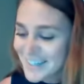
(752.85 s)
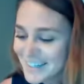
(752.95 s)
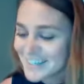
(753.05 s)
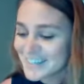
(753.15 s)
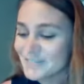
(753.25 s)

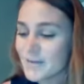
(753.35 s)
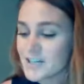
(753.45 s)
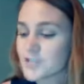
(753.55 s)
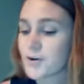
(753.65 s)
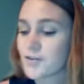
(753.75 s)
in
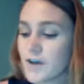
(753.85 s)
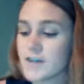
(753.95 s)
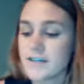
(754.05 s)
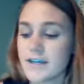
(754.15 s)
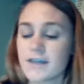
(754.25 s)
mandatory
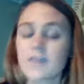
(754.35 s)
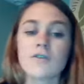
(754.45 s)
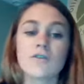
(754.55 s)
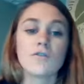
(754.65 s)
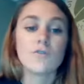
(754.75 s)

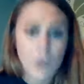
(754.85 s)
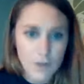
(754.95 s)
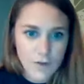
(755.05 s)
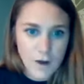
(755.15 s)
funding for